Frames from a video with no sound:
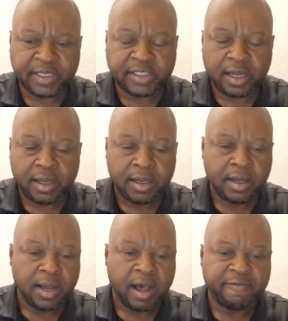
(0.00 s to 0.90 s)
pressure,
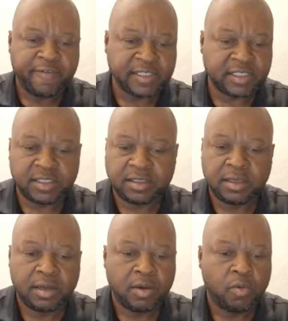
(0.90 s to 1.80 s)
first
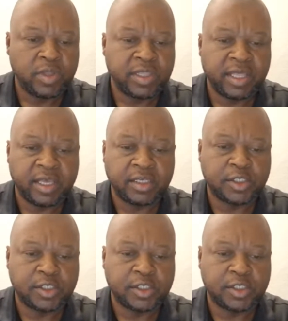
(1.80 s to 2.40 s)
with the